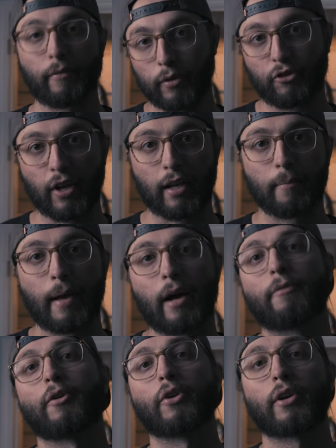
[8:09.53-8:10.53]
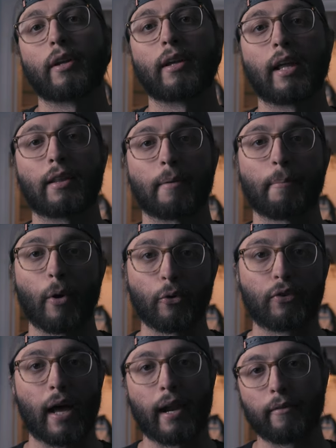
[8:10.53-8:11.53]
Definitely check him out if you're looking to get the
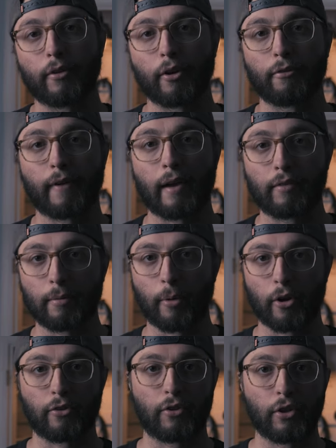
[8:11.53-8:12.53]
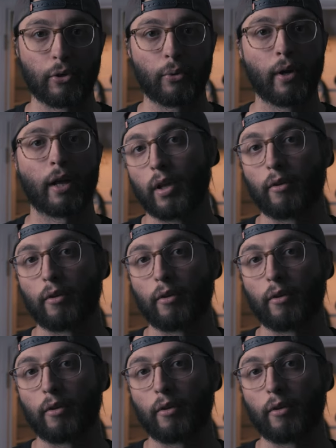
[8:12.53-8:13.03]
most out of your 5D Mark II